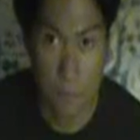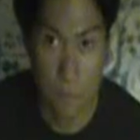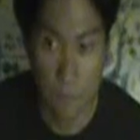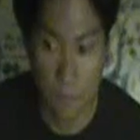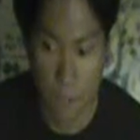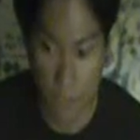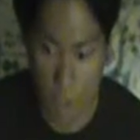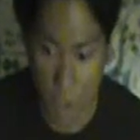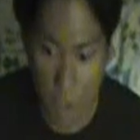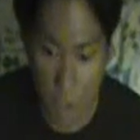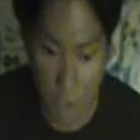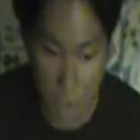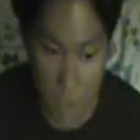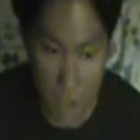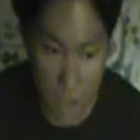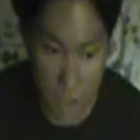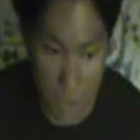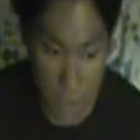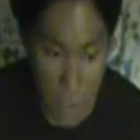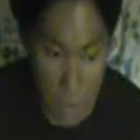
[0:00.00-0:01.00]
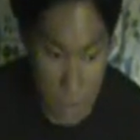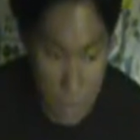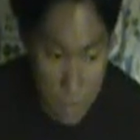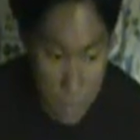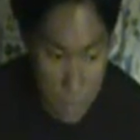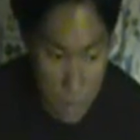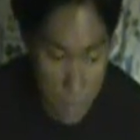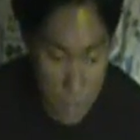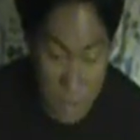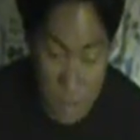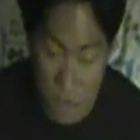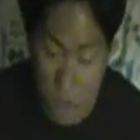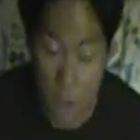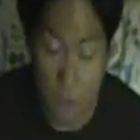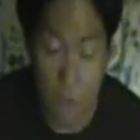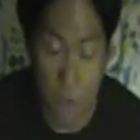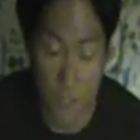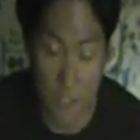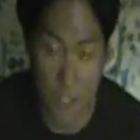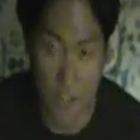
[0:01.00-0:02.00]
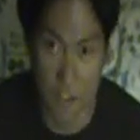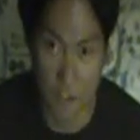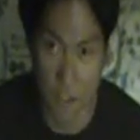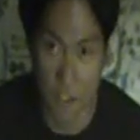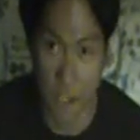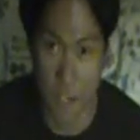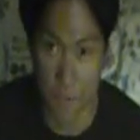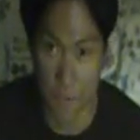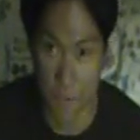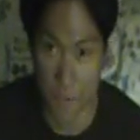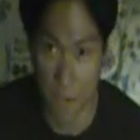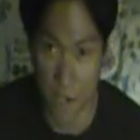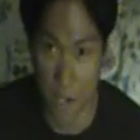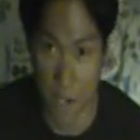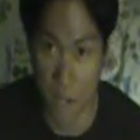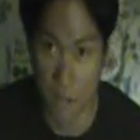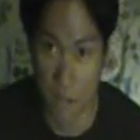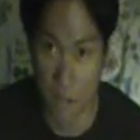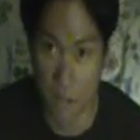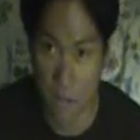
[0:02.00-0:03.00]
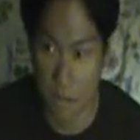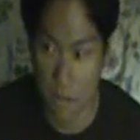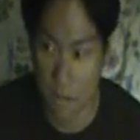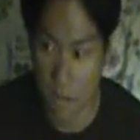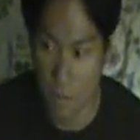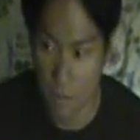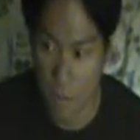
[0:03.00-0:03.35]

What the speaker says: Then you come back down as softly as you can with your hands.